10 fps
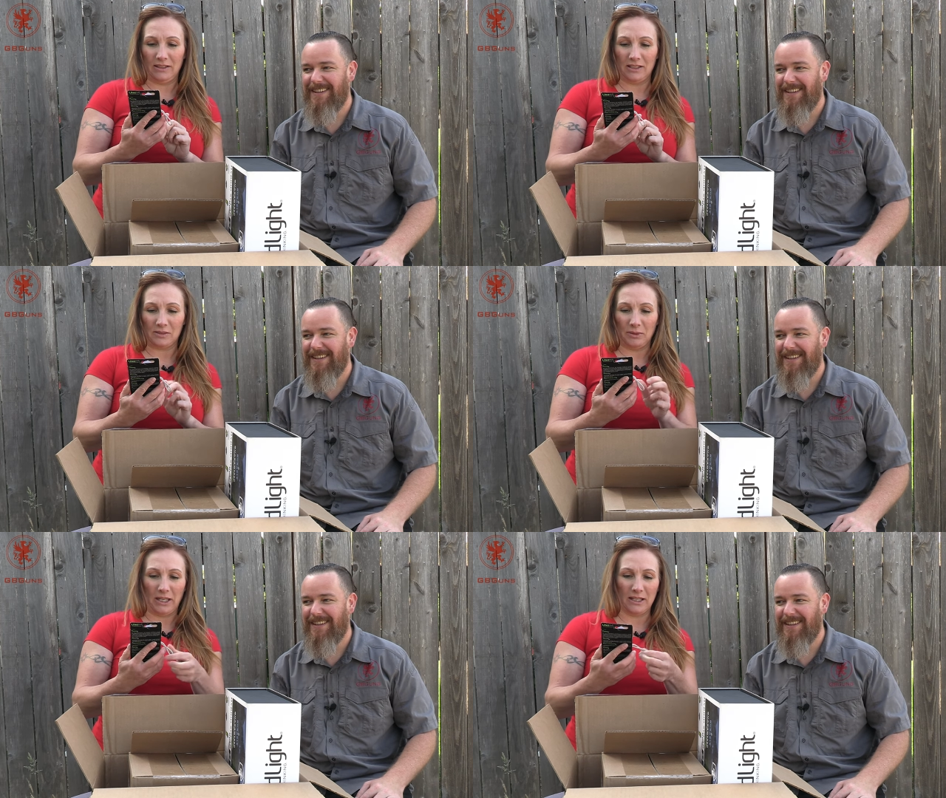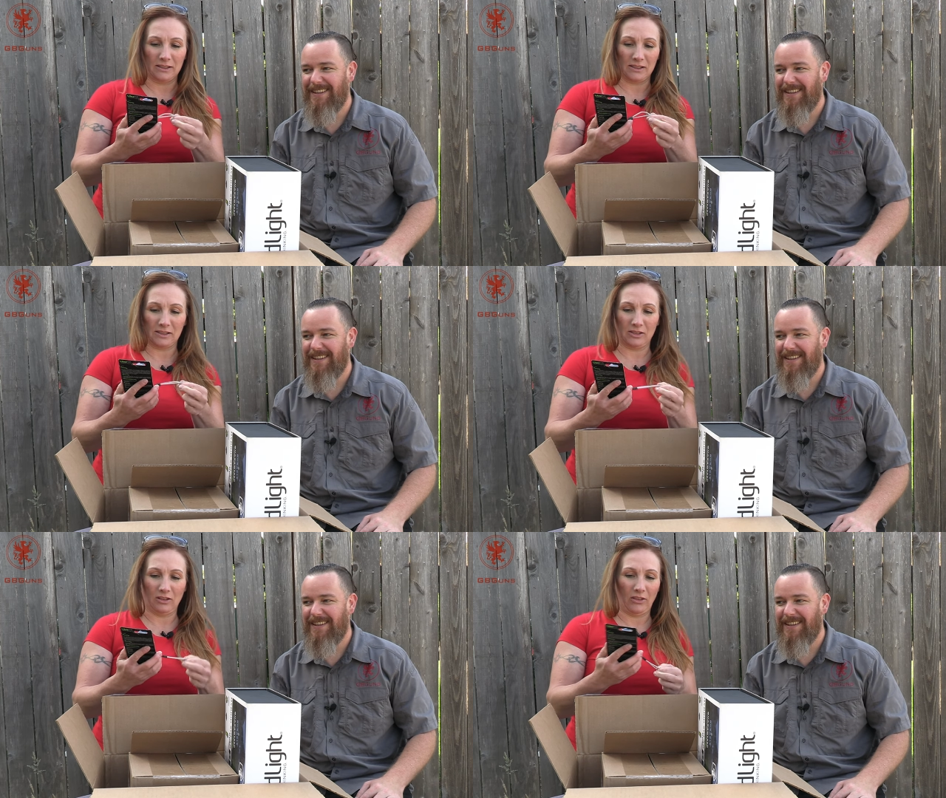Speaker 1: This one has
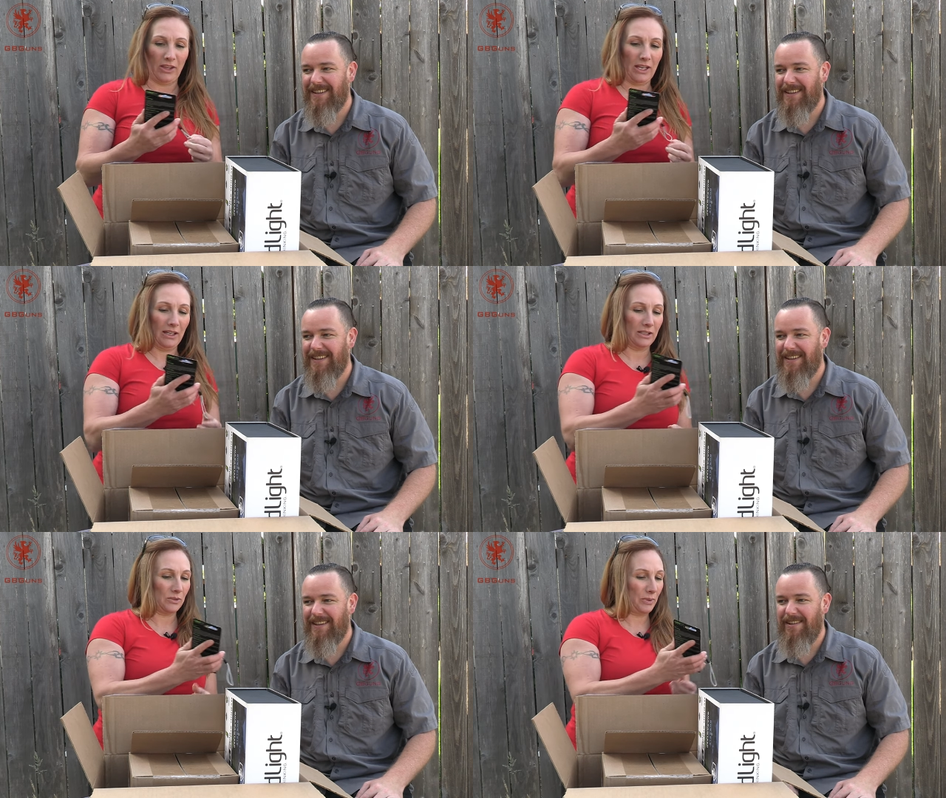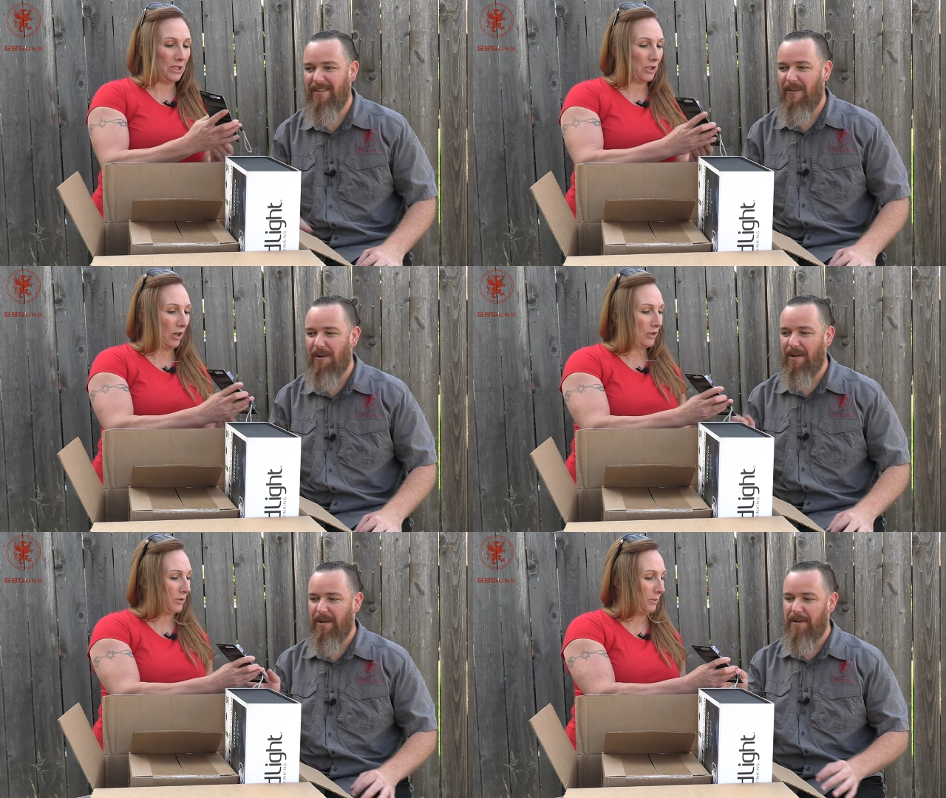its little thing and it's
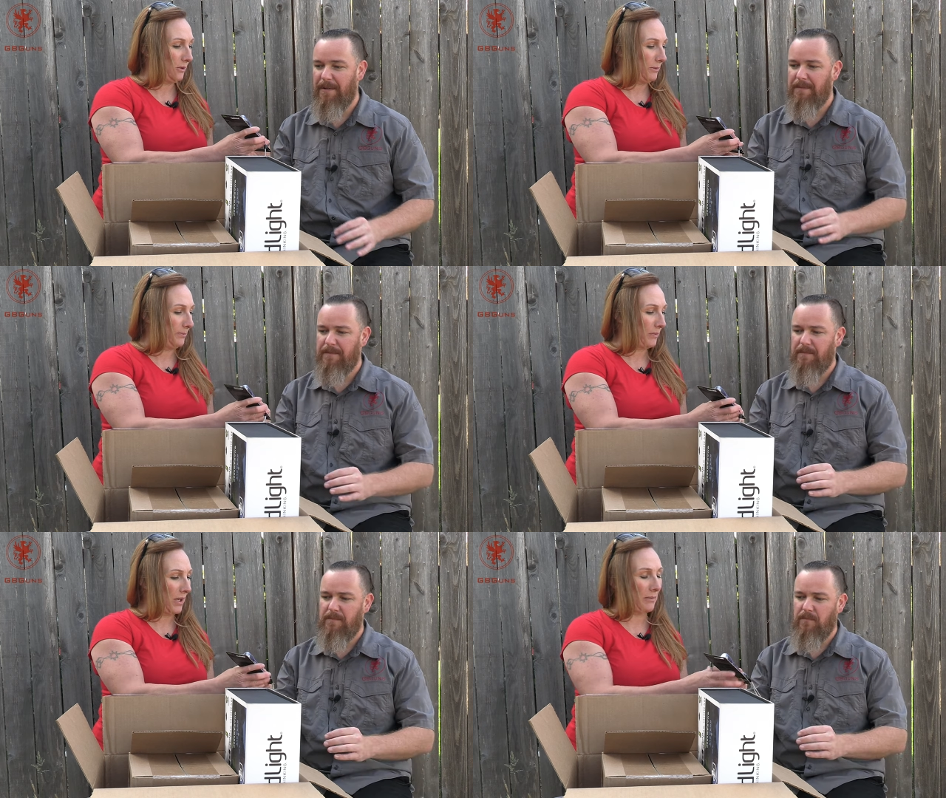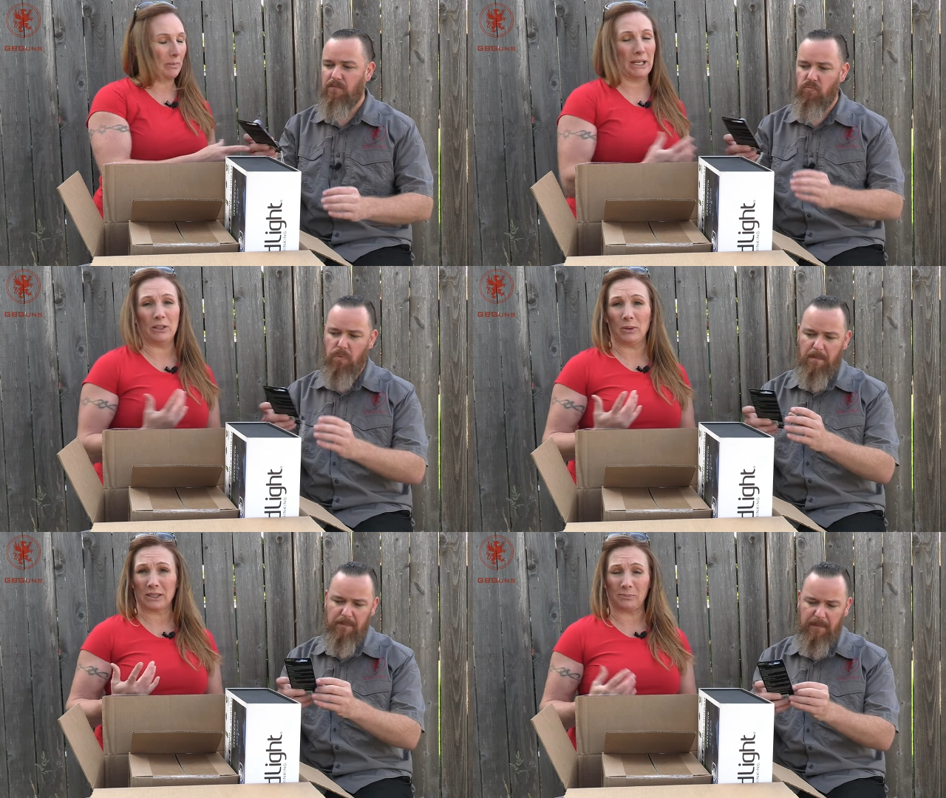rechargeable um, by
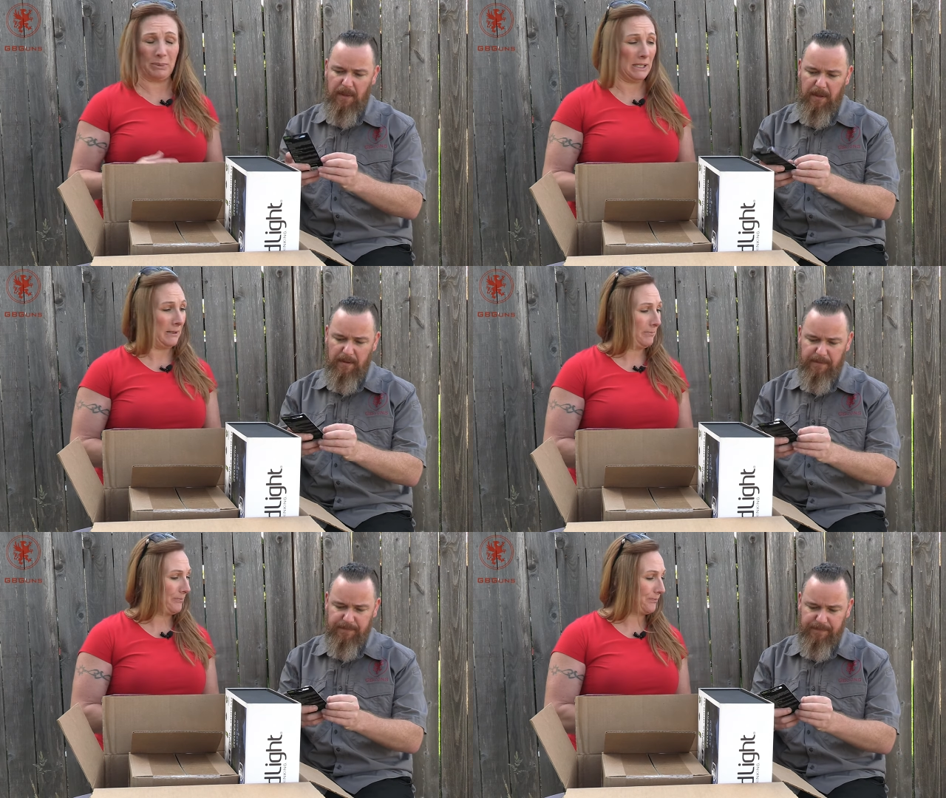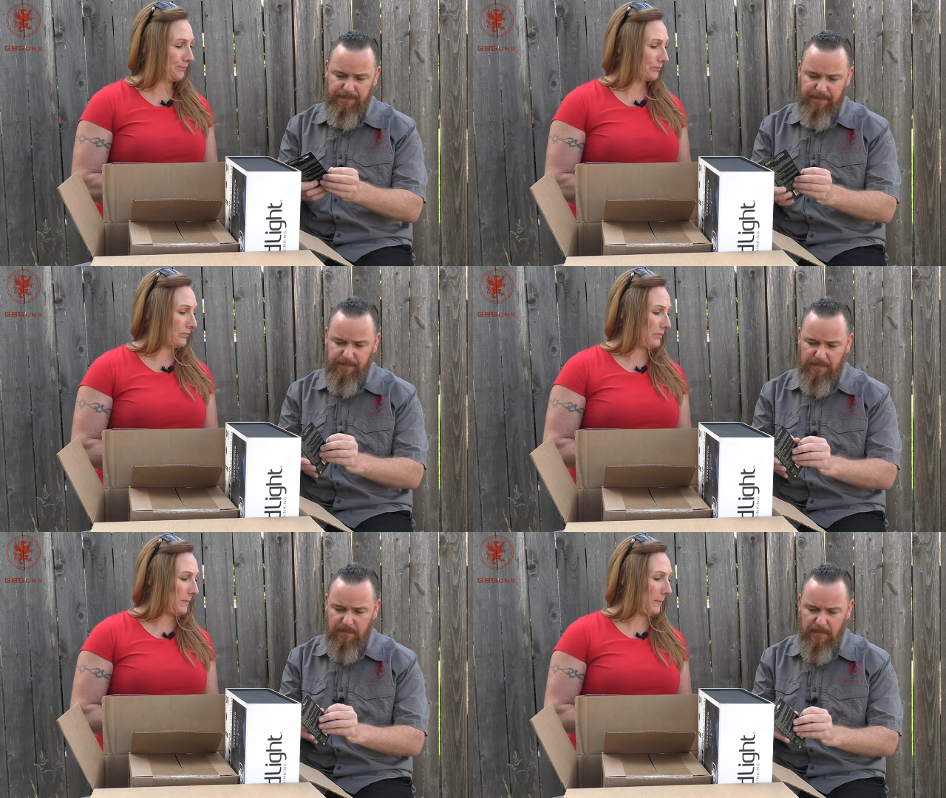USB.
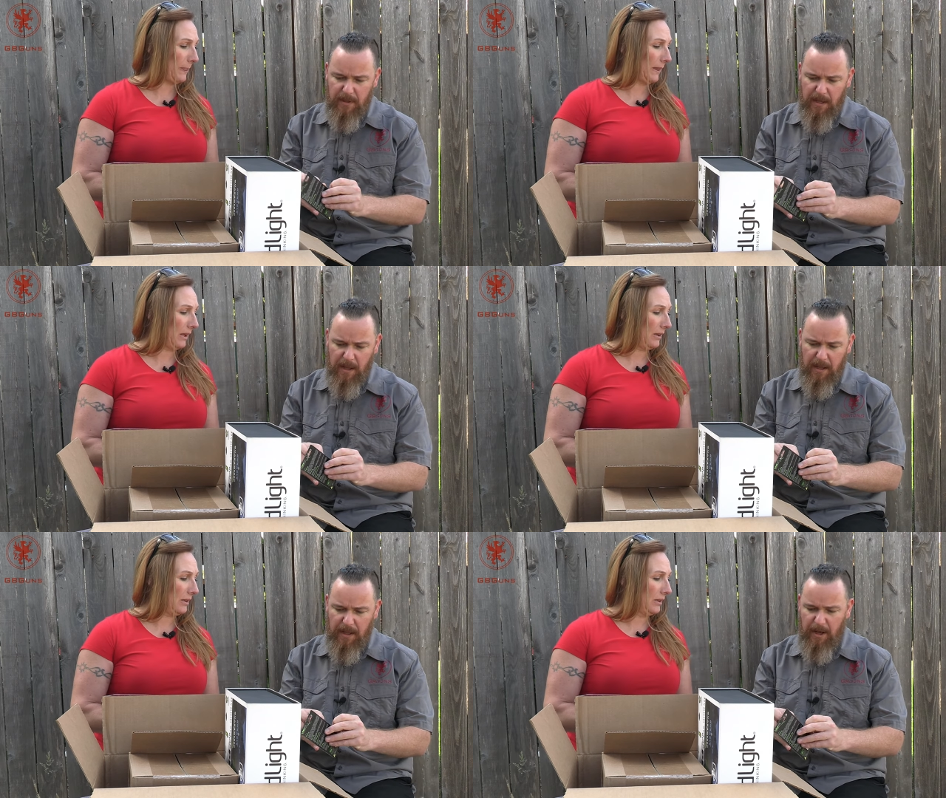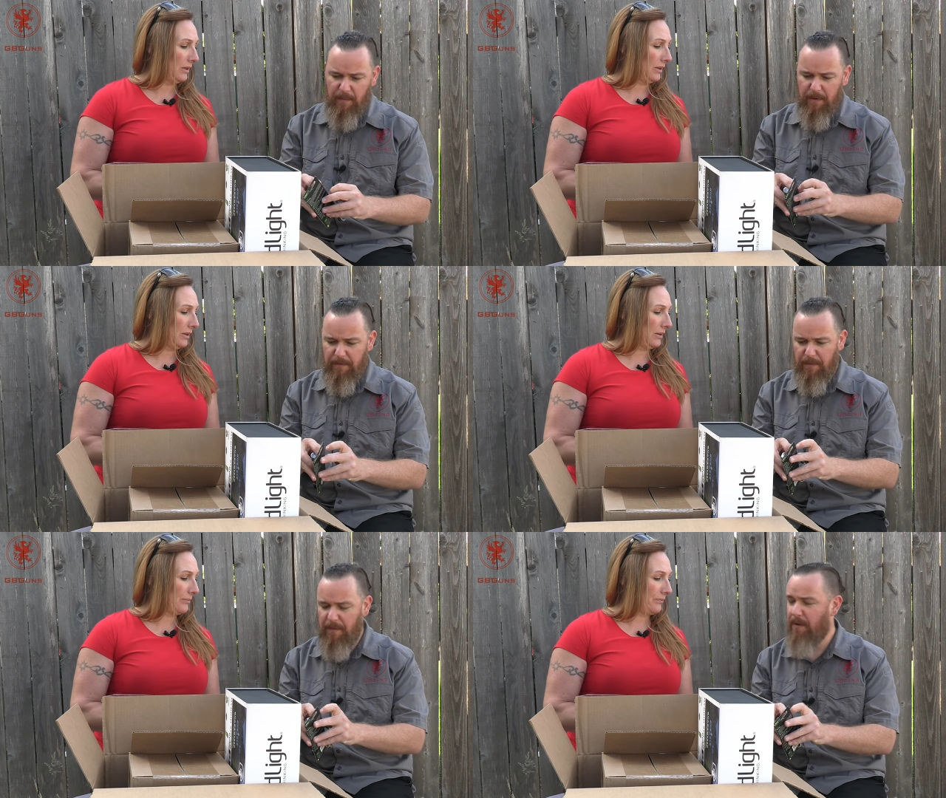
Speaker 2: Yeah,
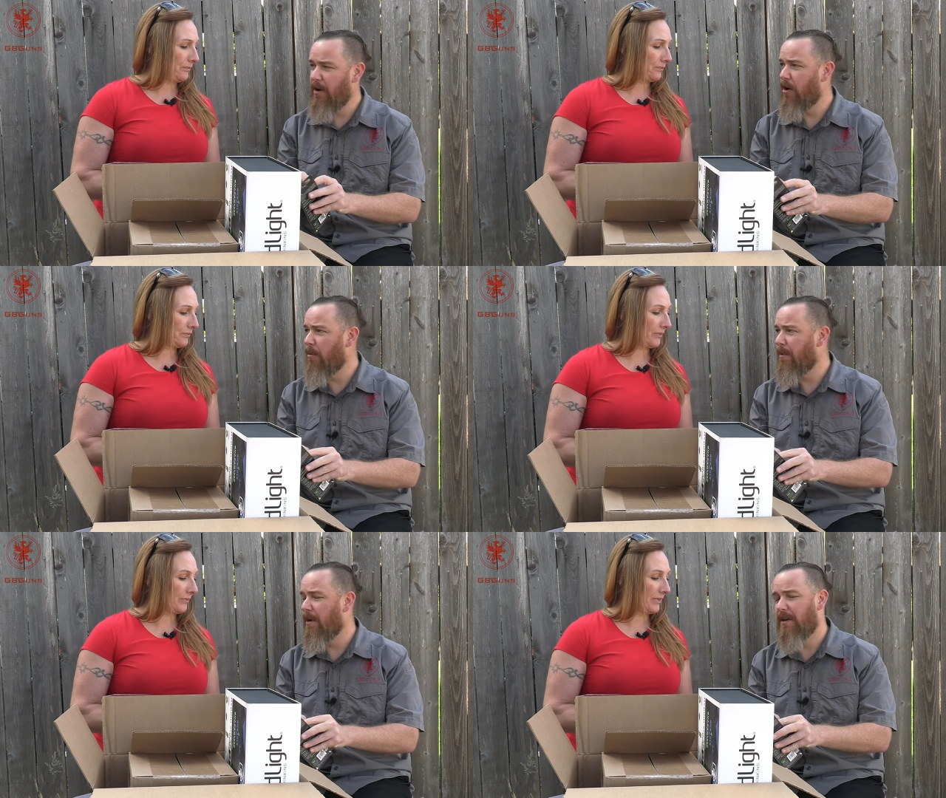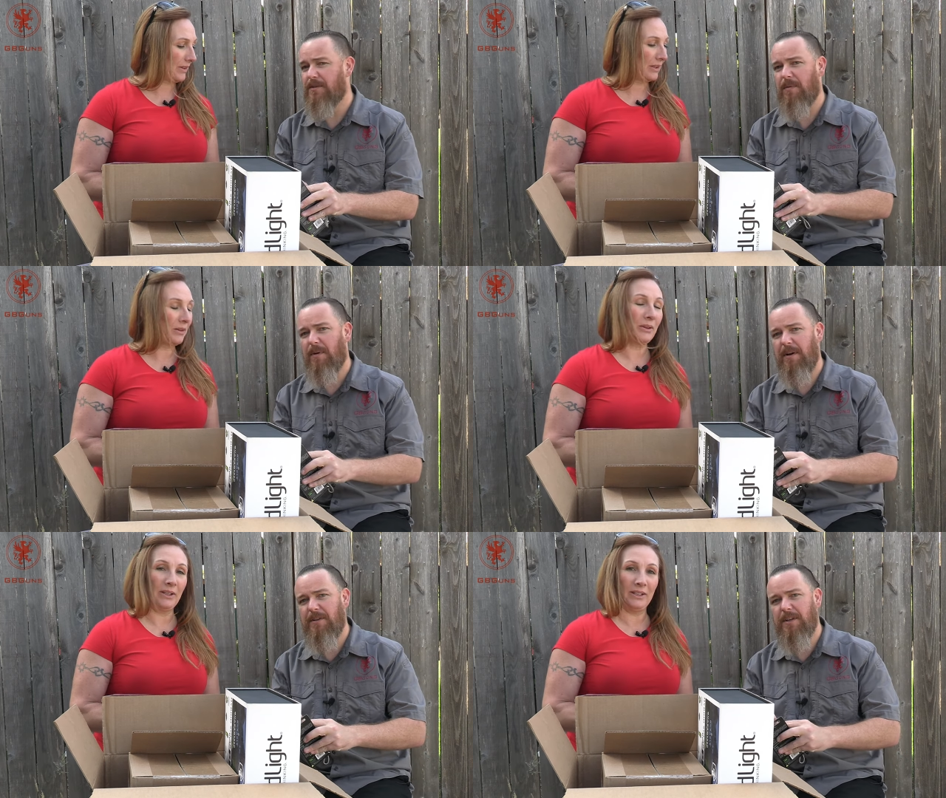we've we've already opened it because we wanted to